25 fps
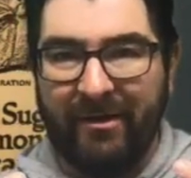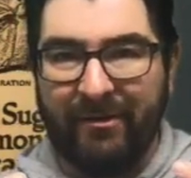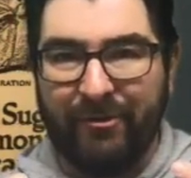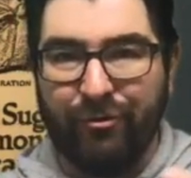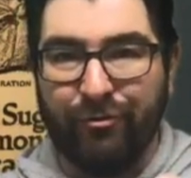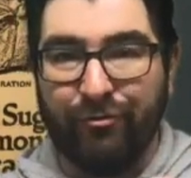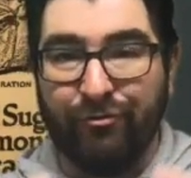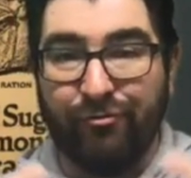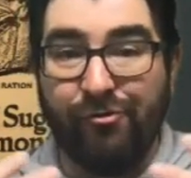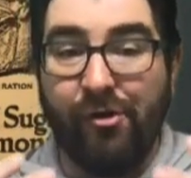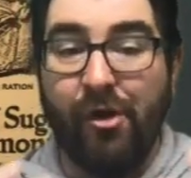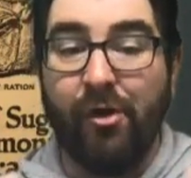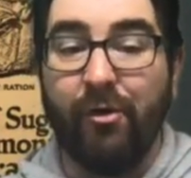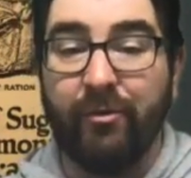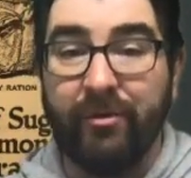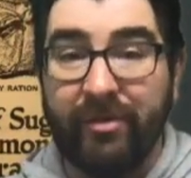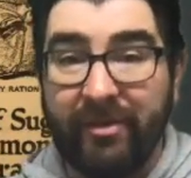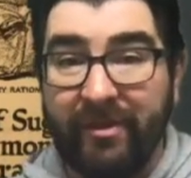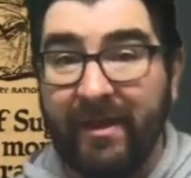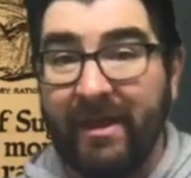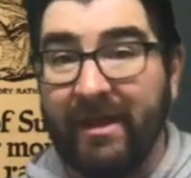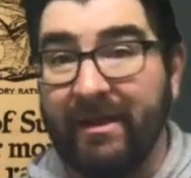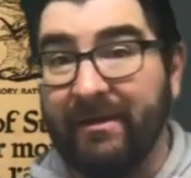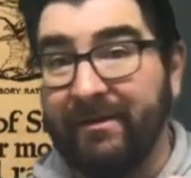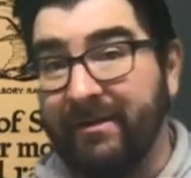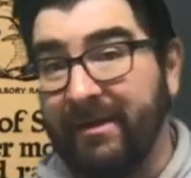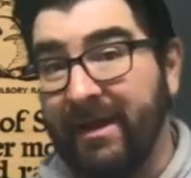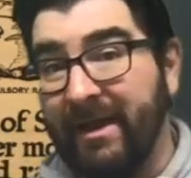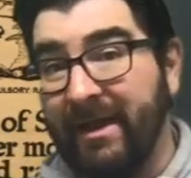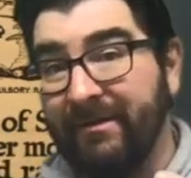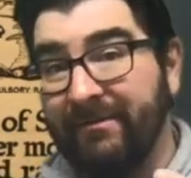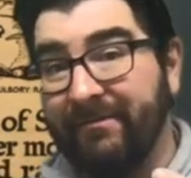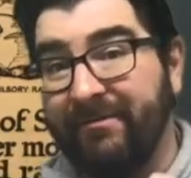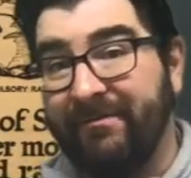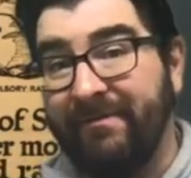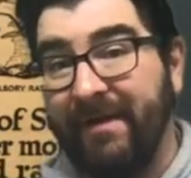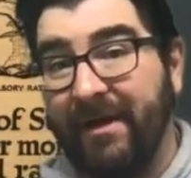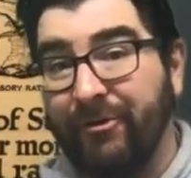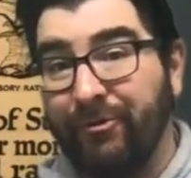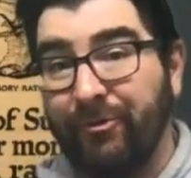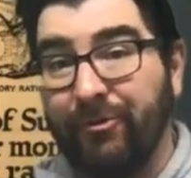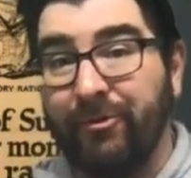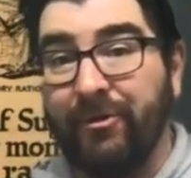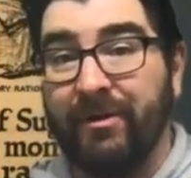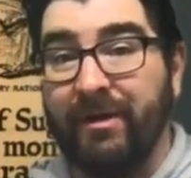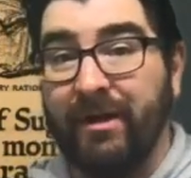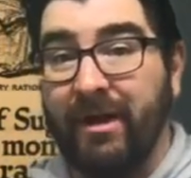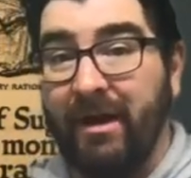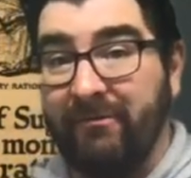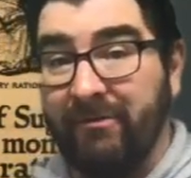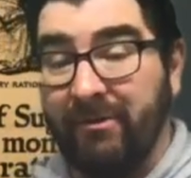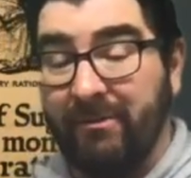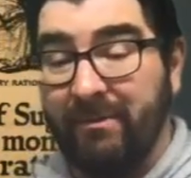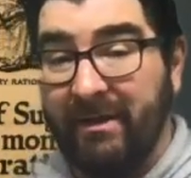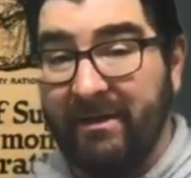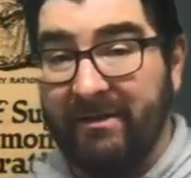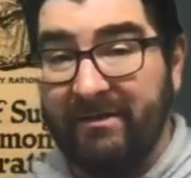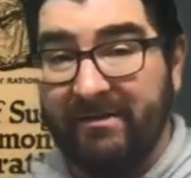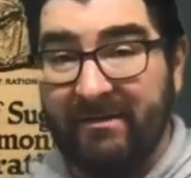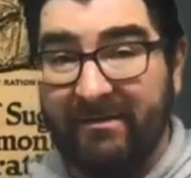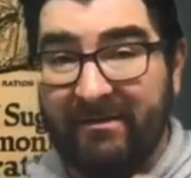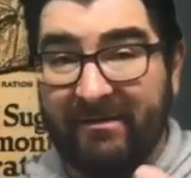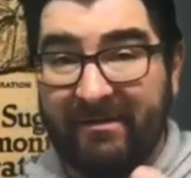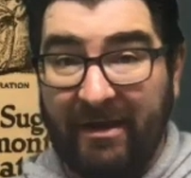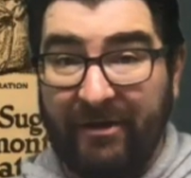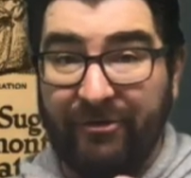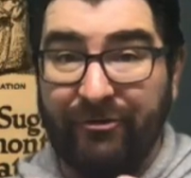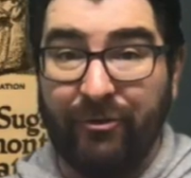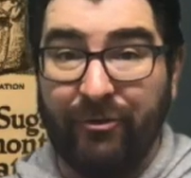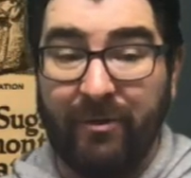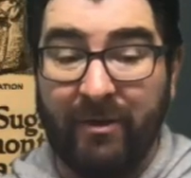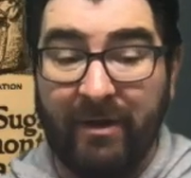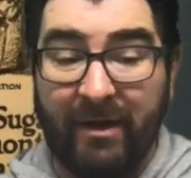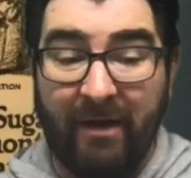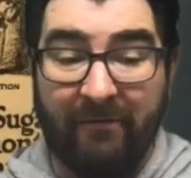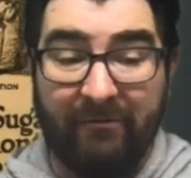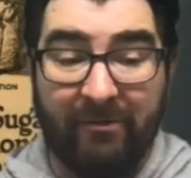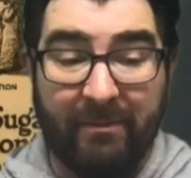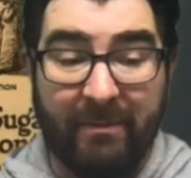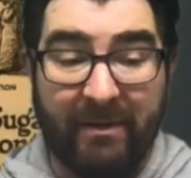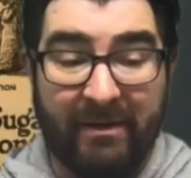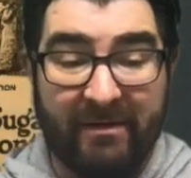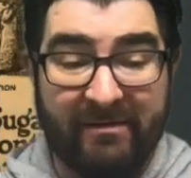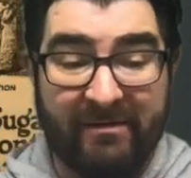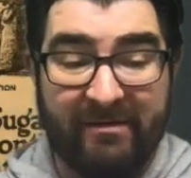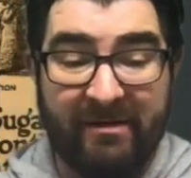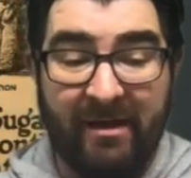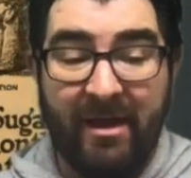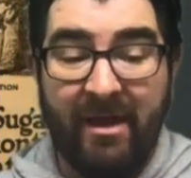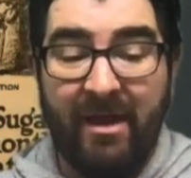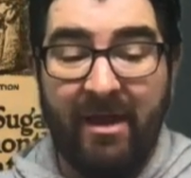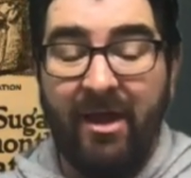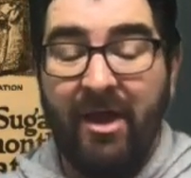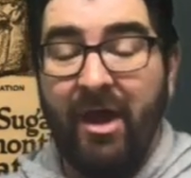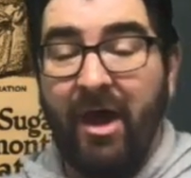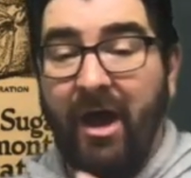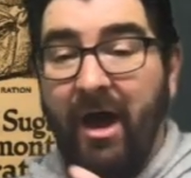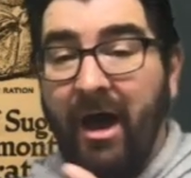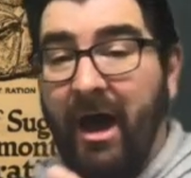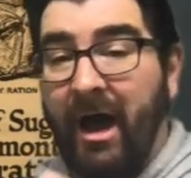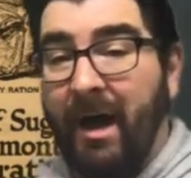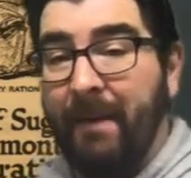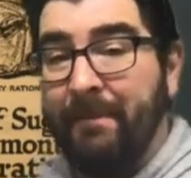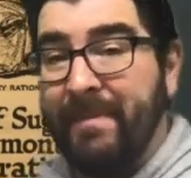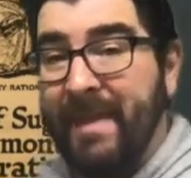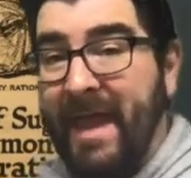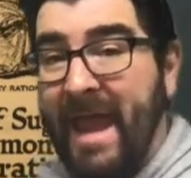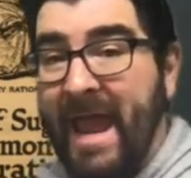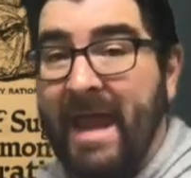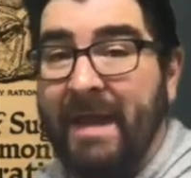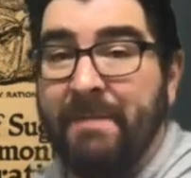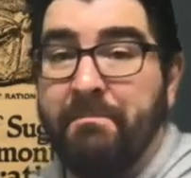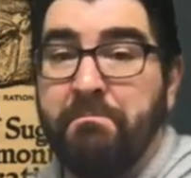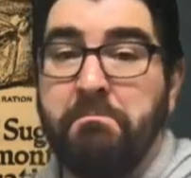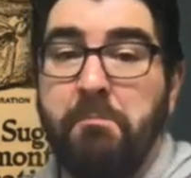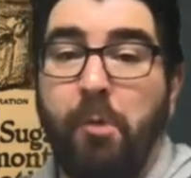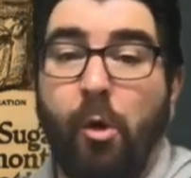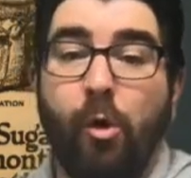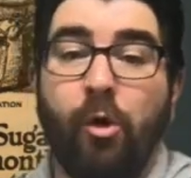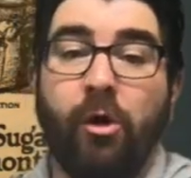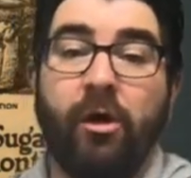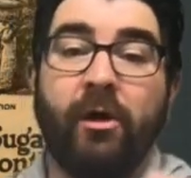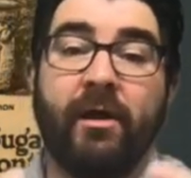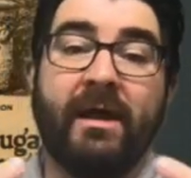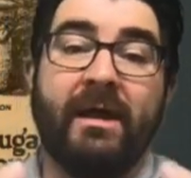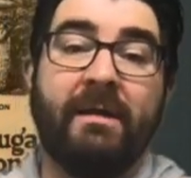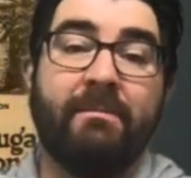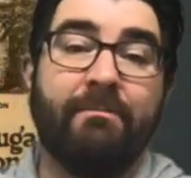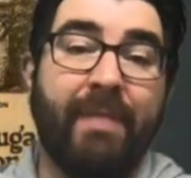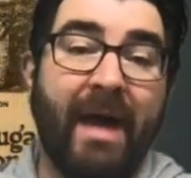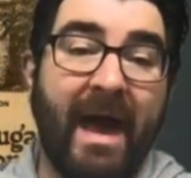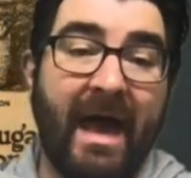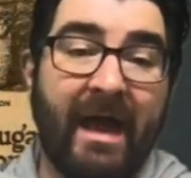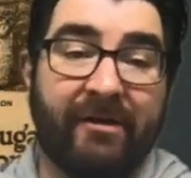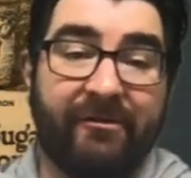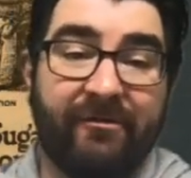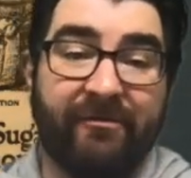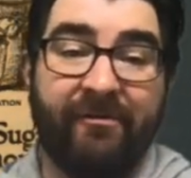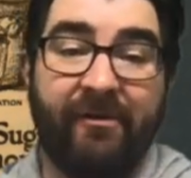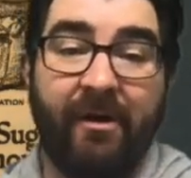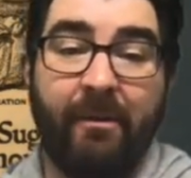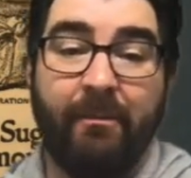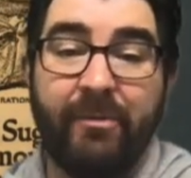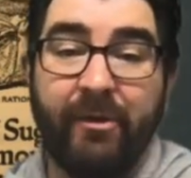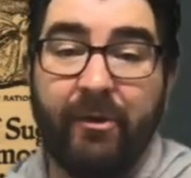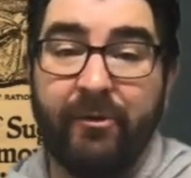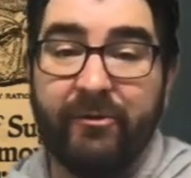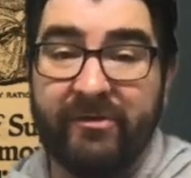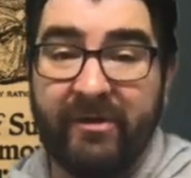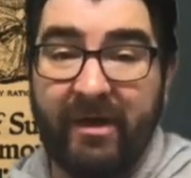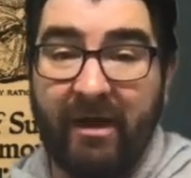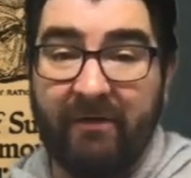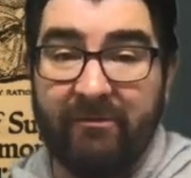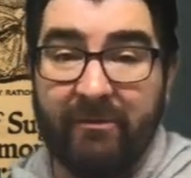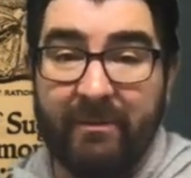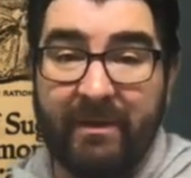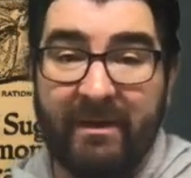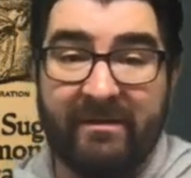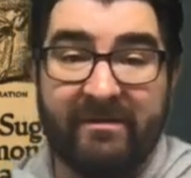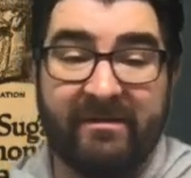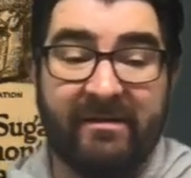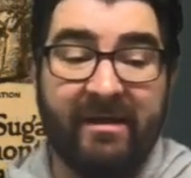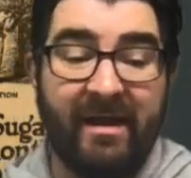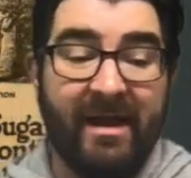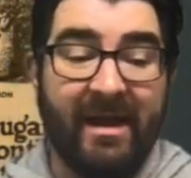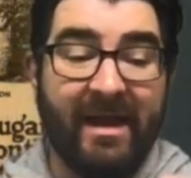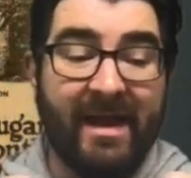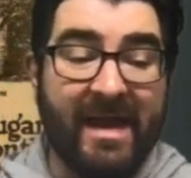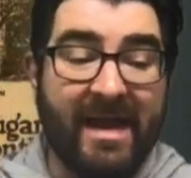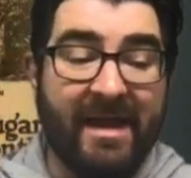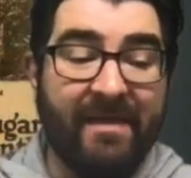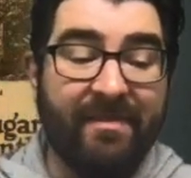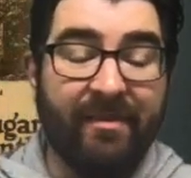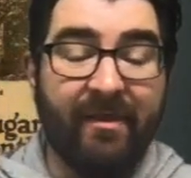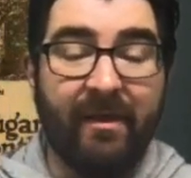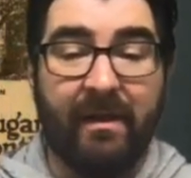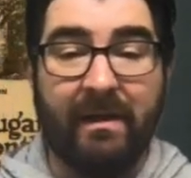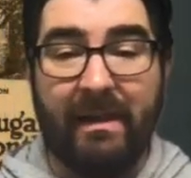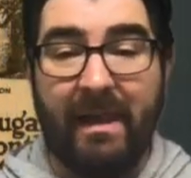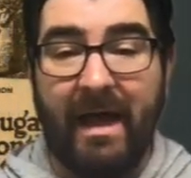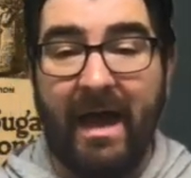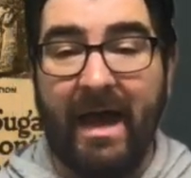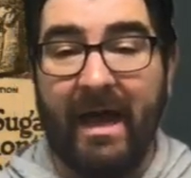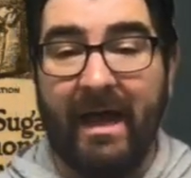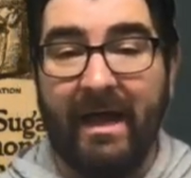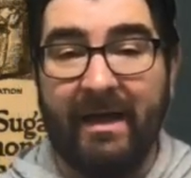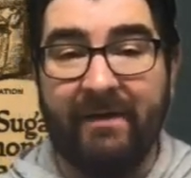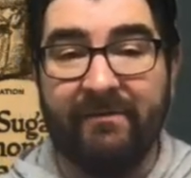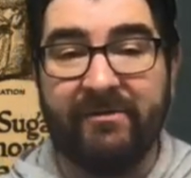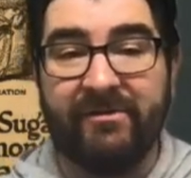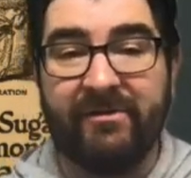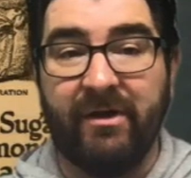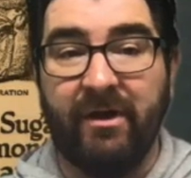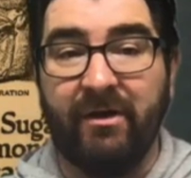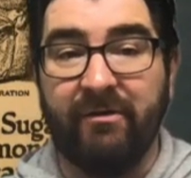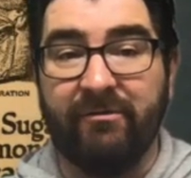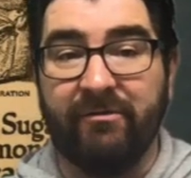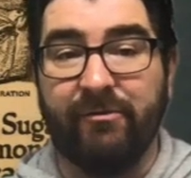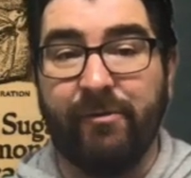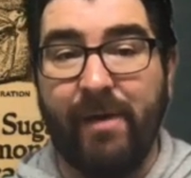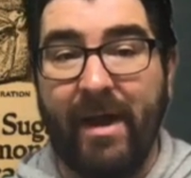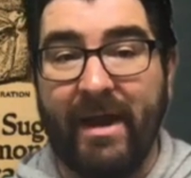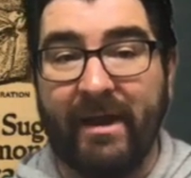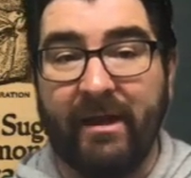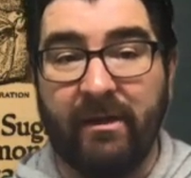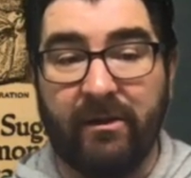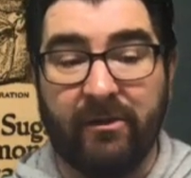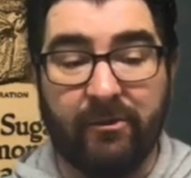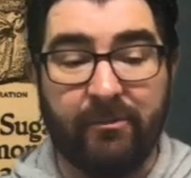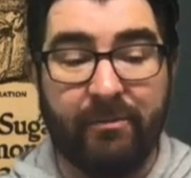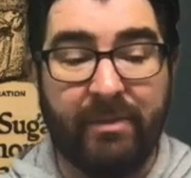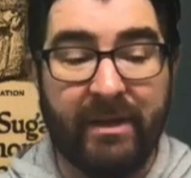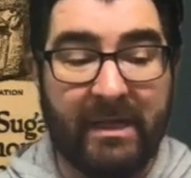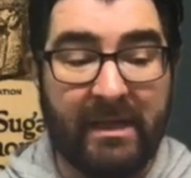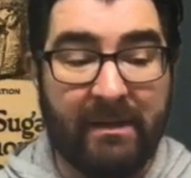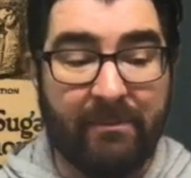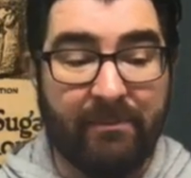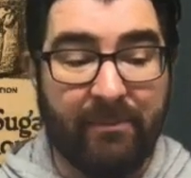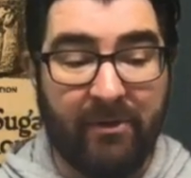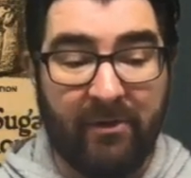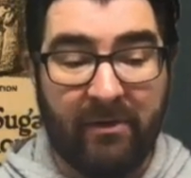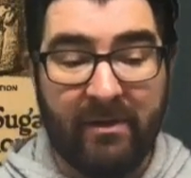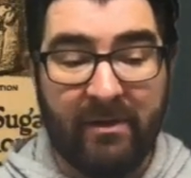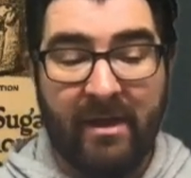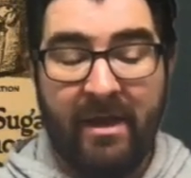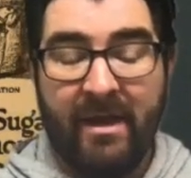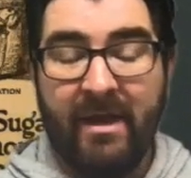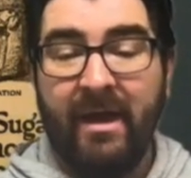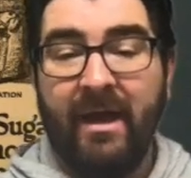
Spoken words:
growth in federal governments and central governments and more impact from those governments in the lives of regular people.